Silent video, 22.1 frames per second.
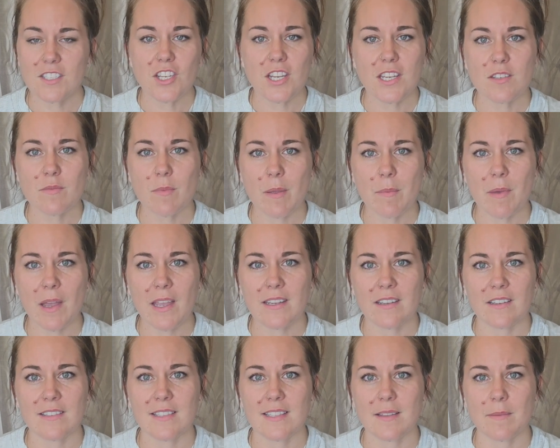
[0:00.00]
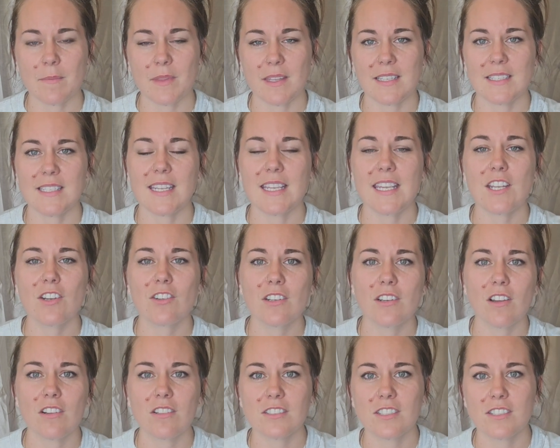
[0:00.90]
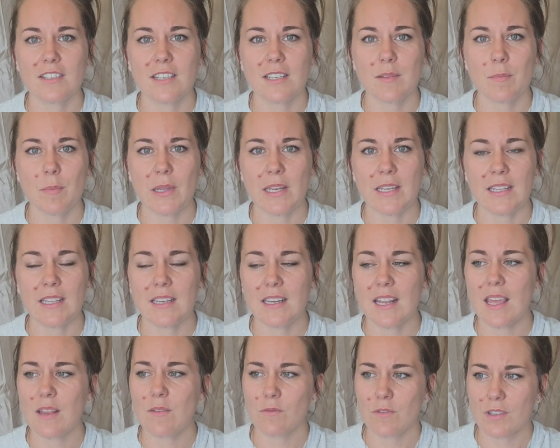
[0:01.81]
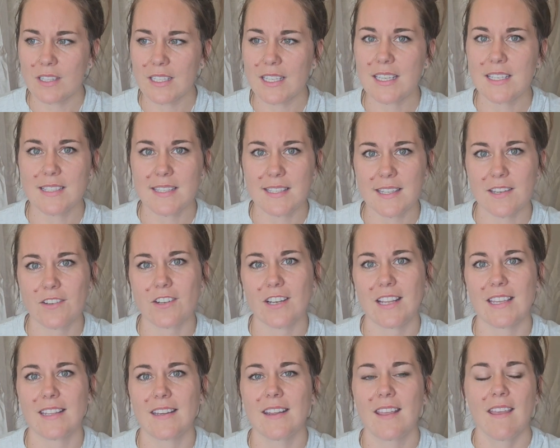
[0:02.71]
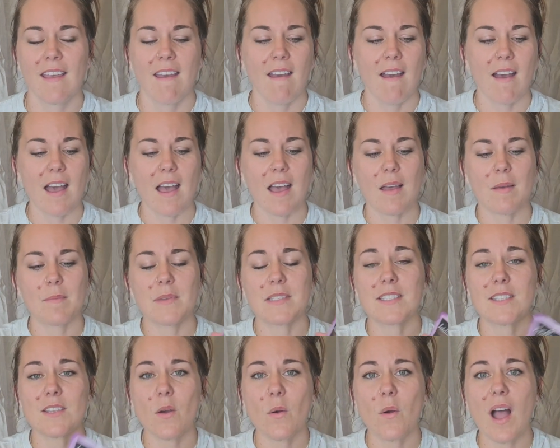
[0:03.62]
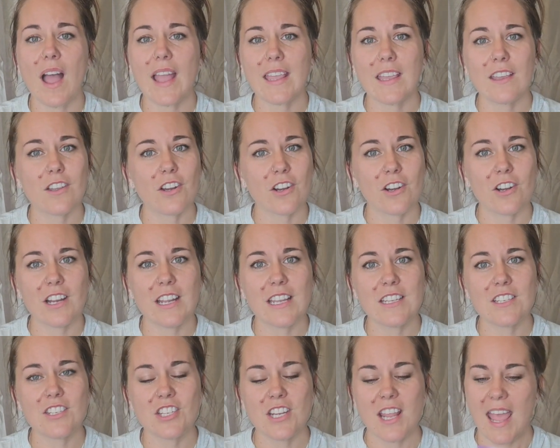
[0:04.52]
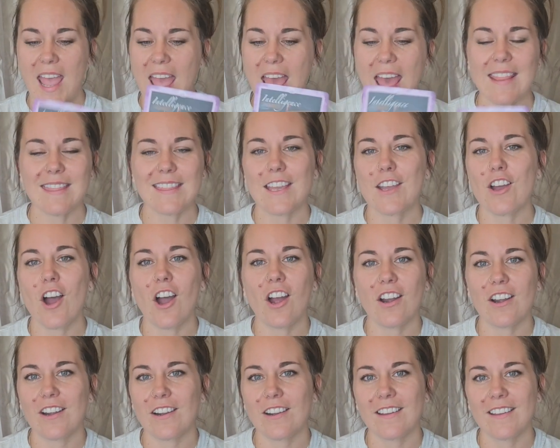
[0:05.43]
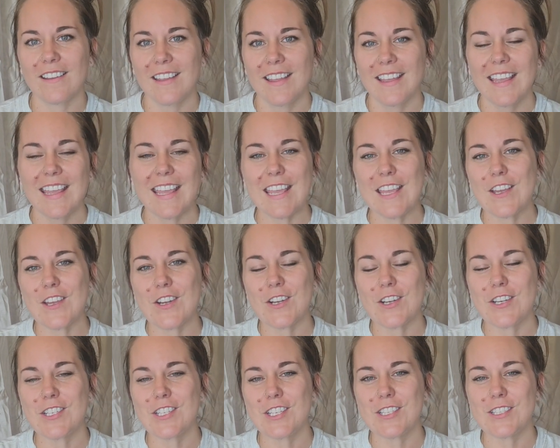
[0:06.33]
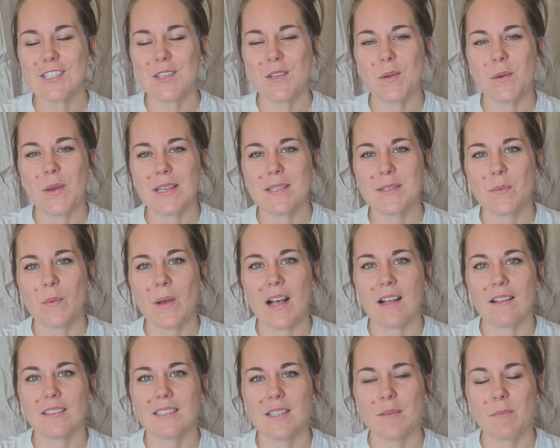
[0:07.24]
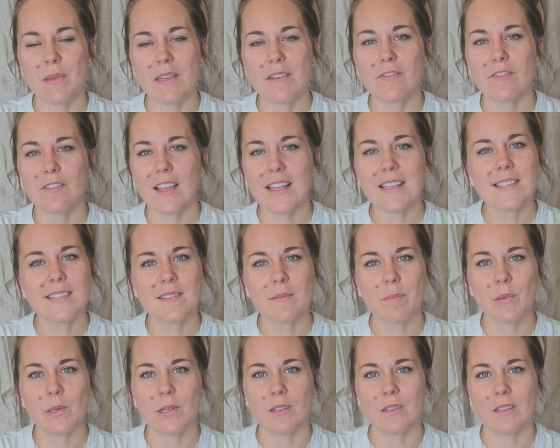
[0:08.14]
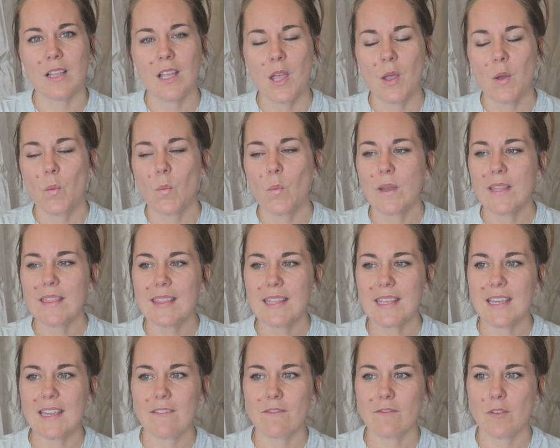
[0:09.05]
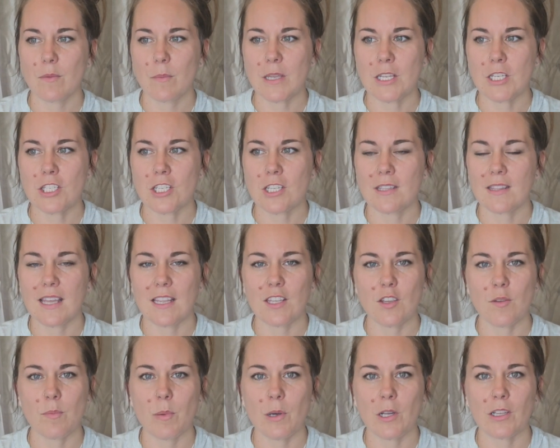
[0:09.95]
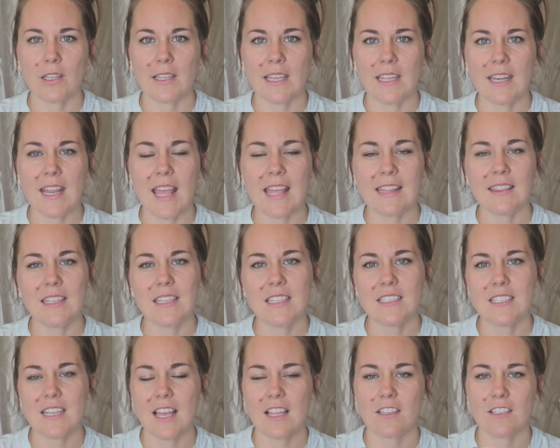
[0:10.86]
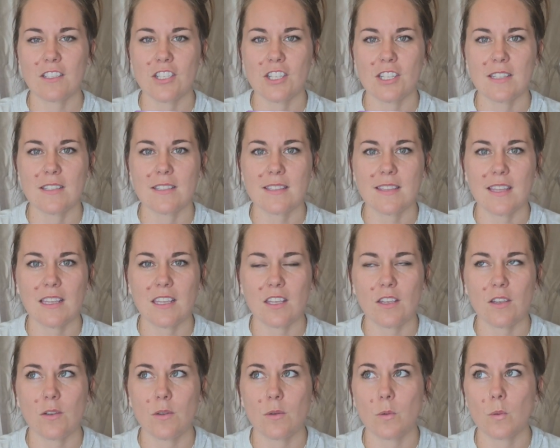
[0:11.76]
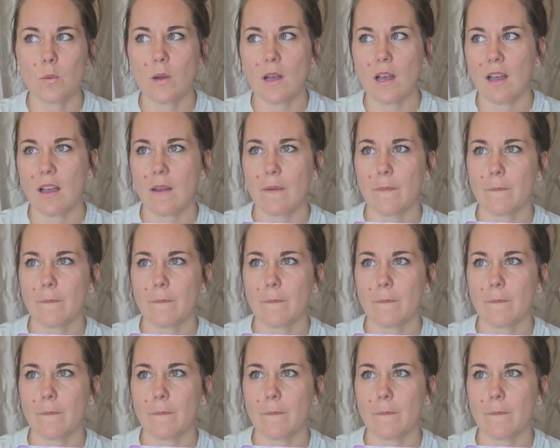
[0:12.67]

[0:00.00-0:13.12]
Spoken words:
change my mind on something, to hear an alternate opinion and really consider it. So I encourage, and the card encourages you as well to be flexible with the information that you pull in and the intelligence that you